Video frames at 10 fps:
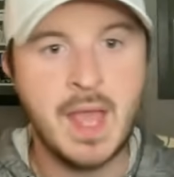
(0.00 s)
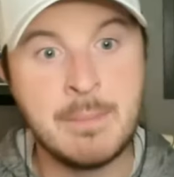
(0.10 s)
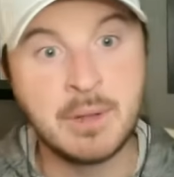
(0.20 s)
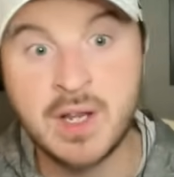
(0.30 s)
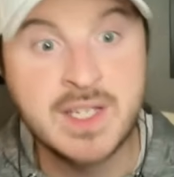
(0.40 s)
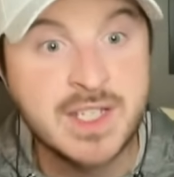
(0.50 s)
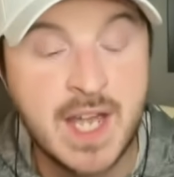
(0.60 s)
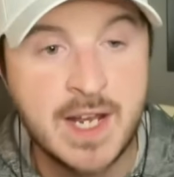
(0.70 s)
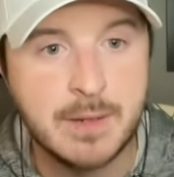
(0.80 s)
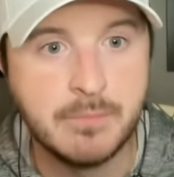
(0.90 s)
at McLane
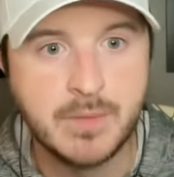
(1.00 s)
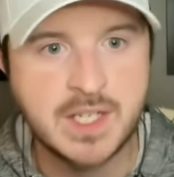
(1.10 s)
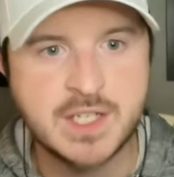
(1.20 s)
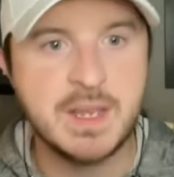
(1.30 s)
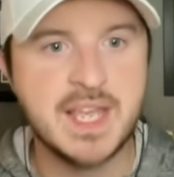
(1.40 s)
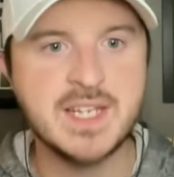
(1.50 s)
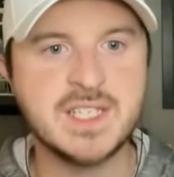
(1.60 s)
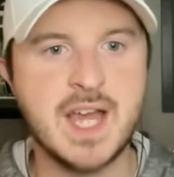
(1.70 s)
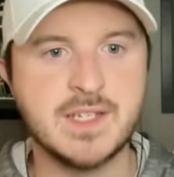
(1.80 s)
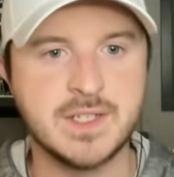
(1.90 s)
Stadium. It doesn't make any
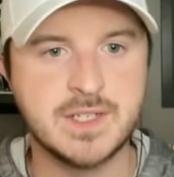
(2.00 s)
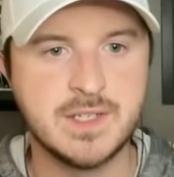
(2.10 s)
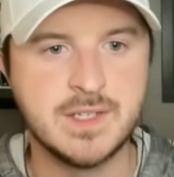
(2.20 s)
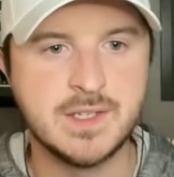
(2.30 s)
sense.